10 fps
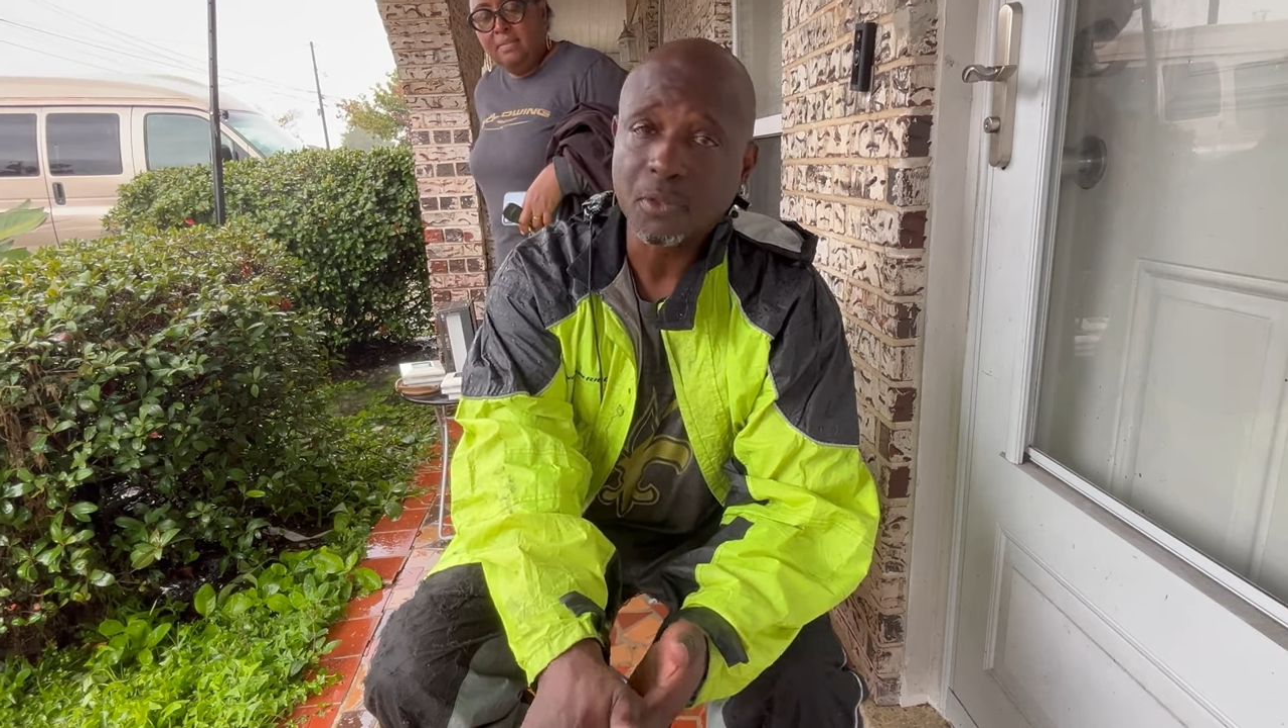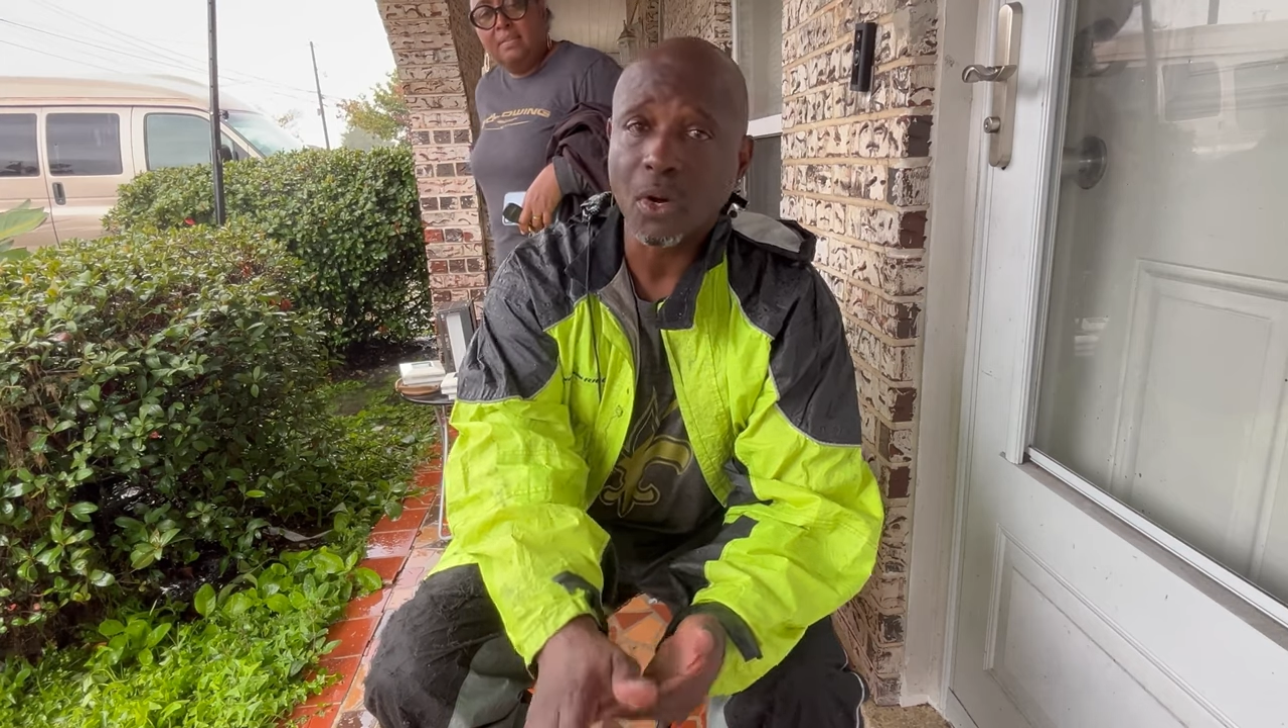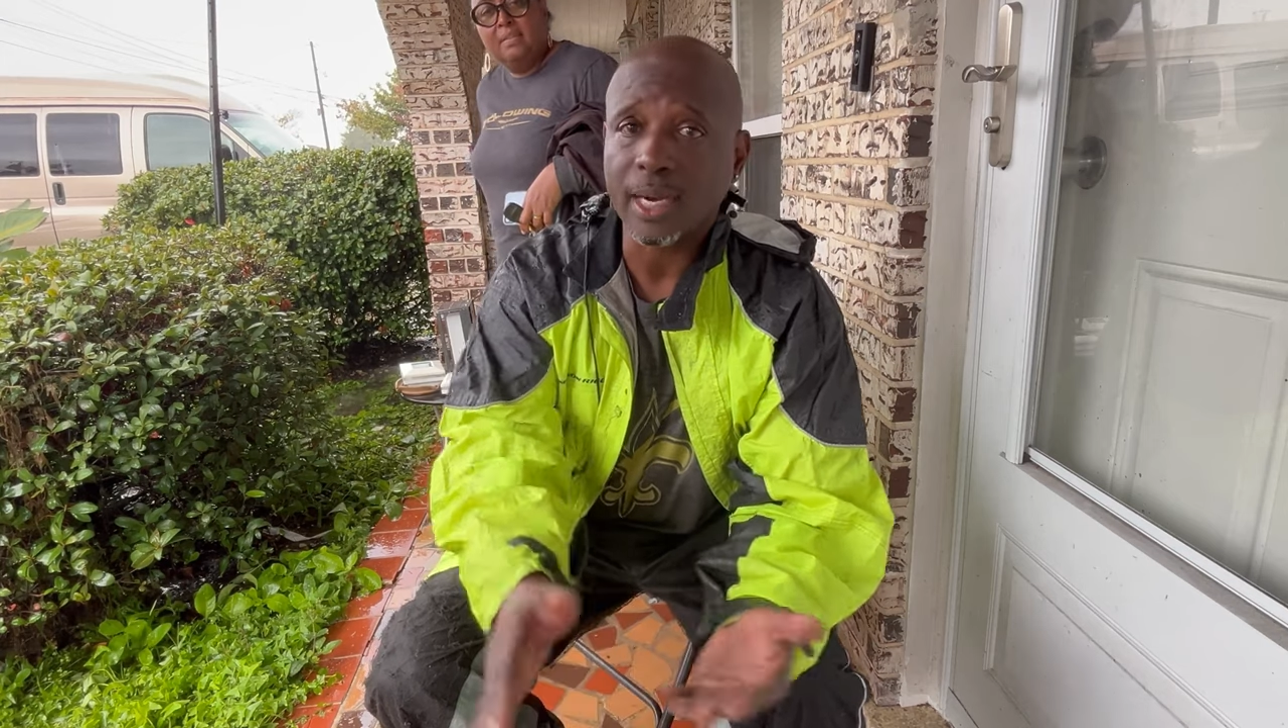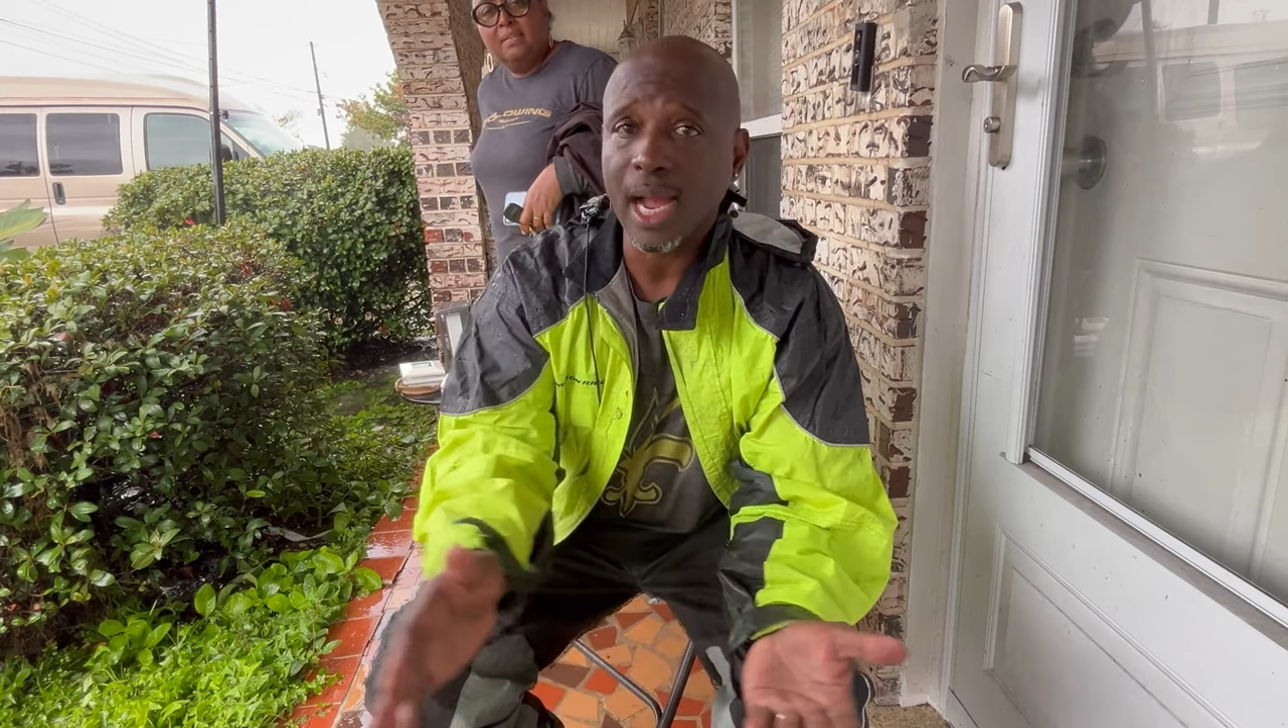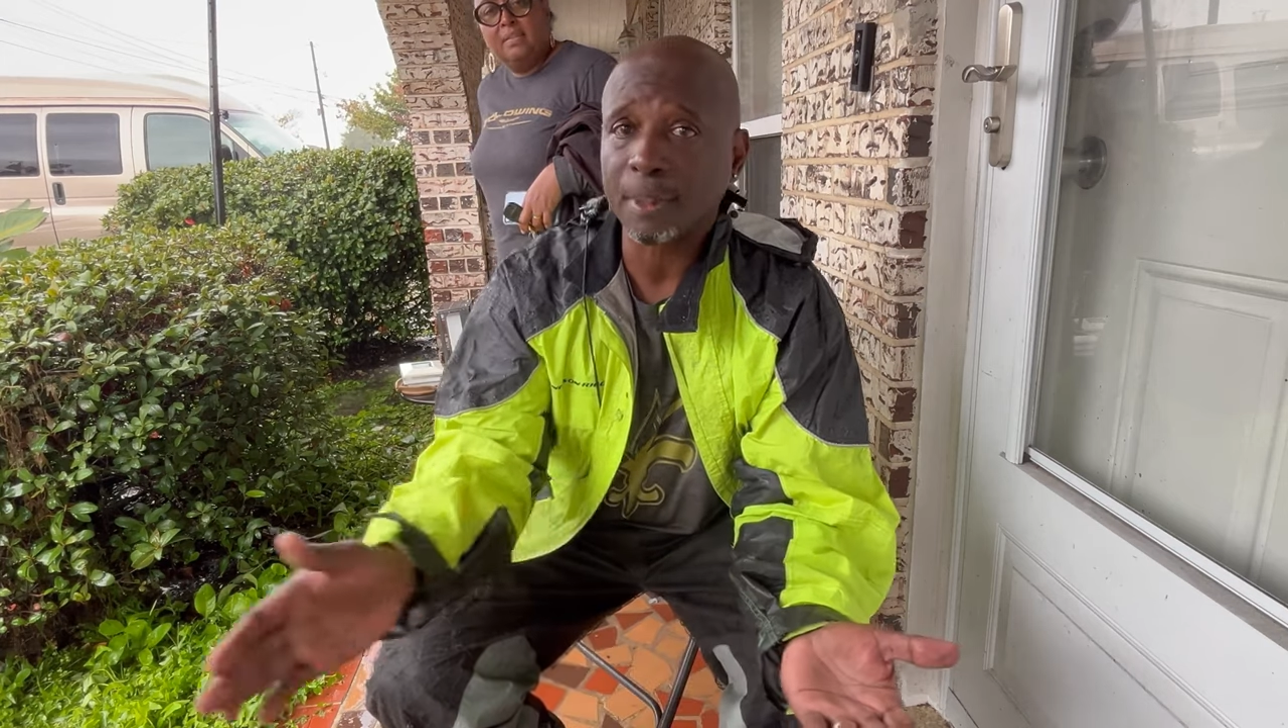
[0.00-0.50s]

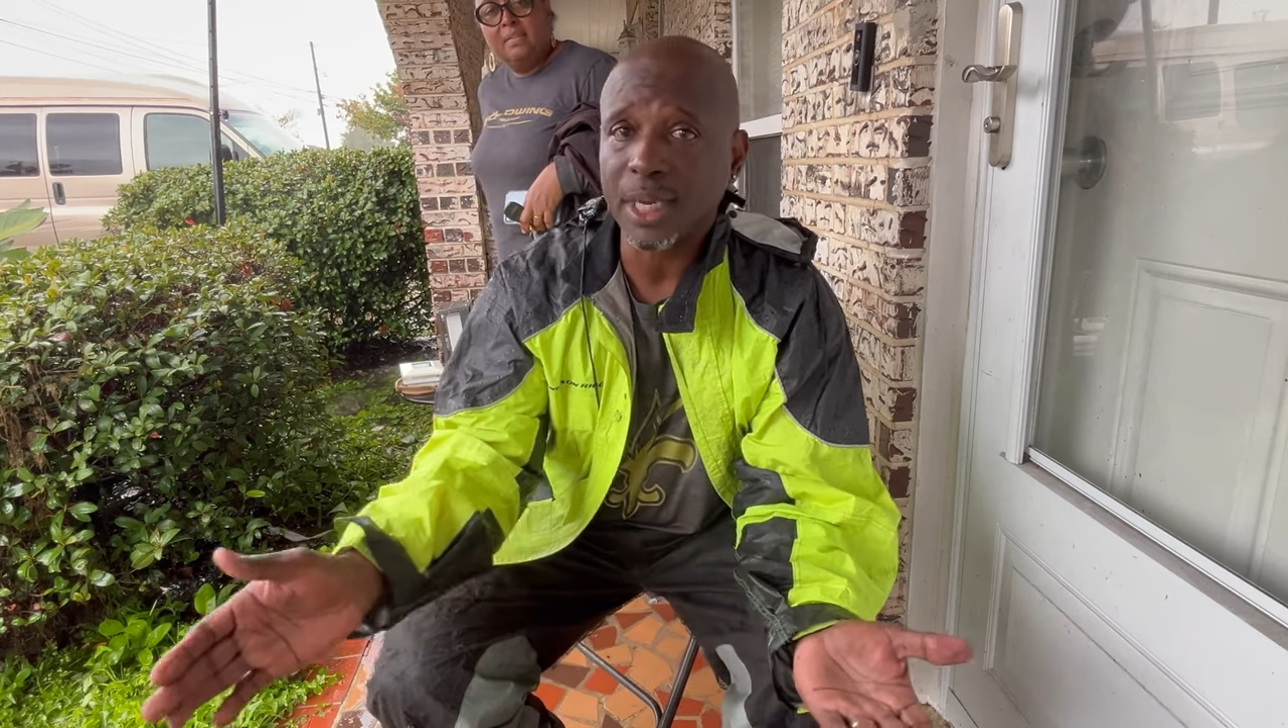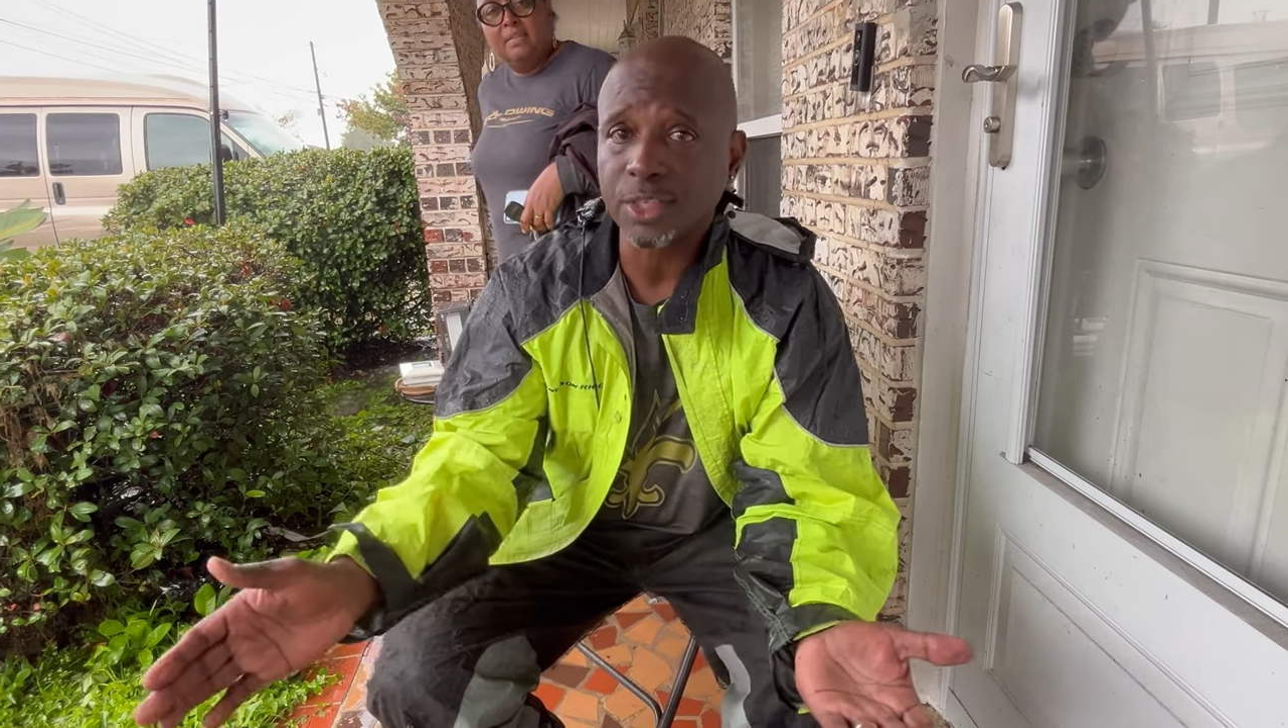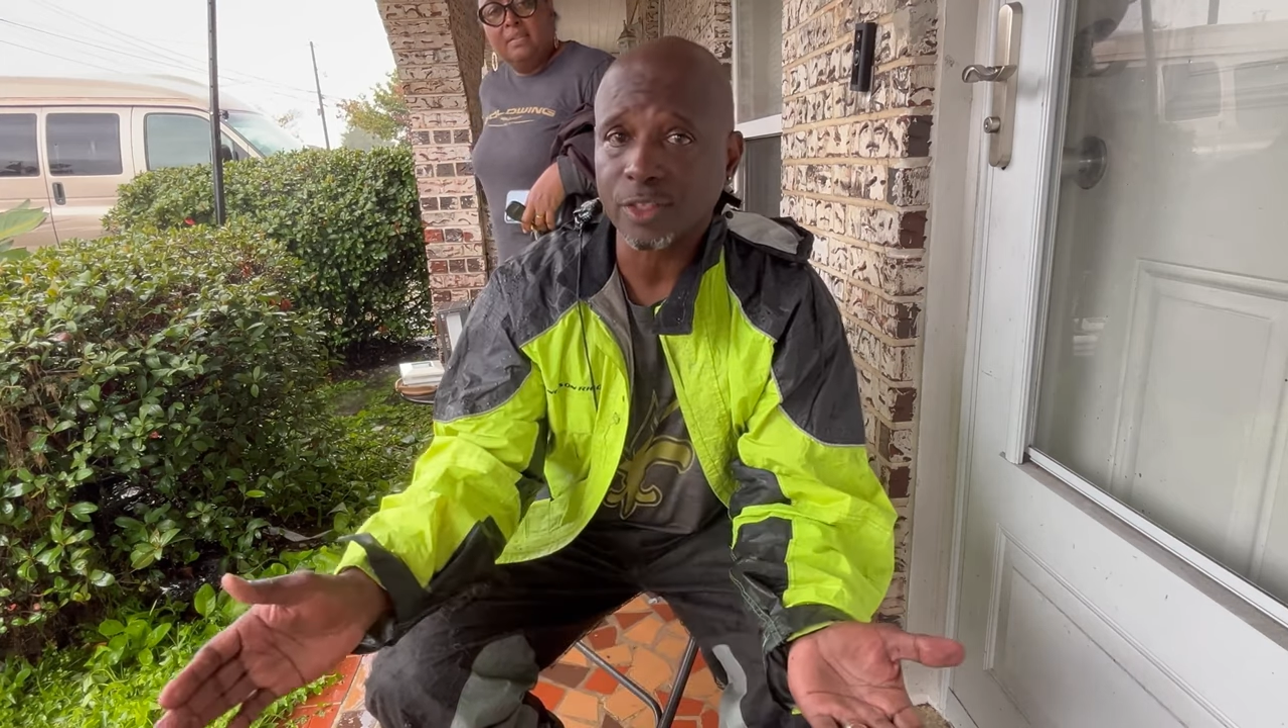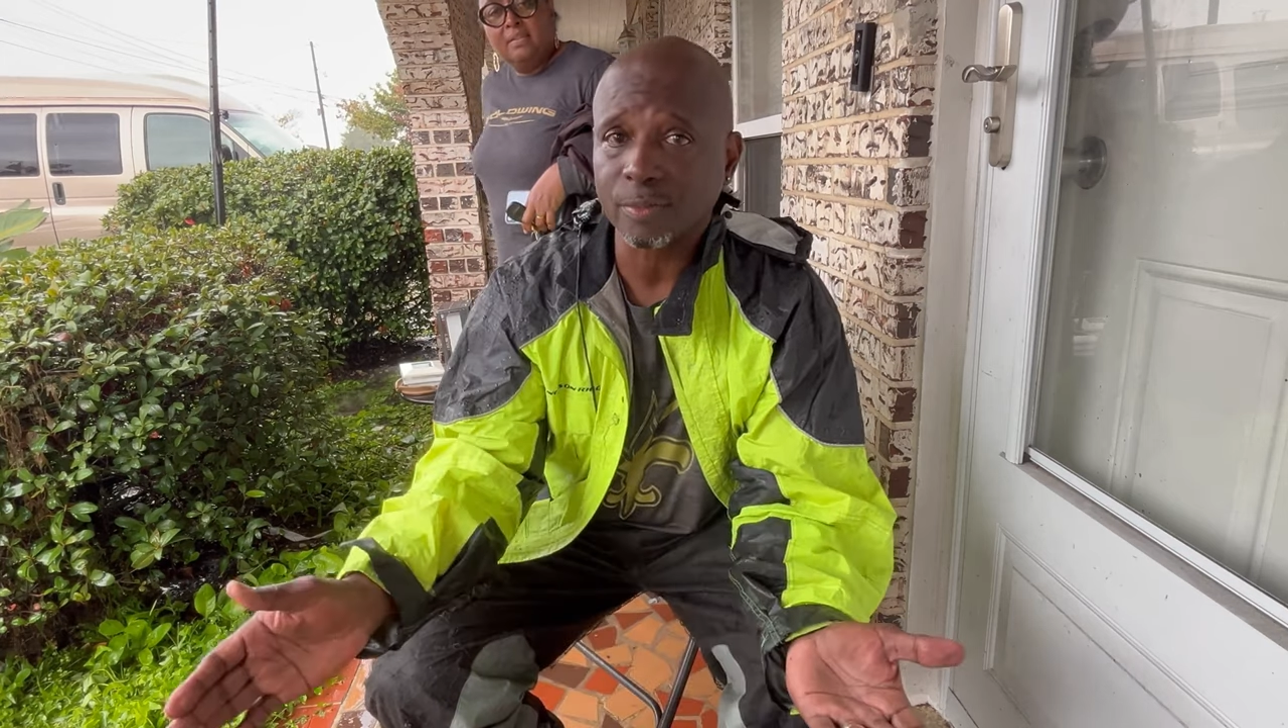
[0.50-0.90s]
or a combination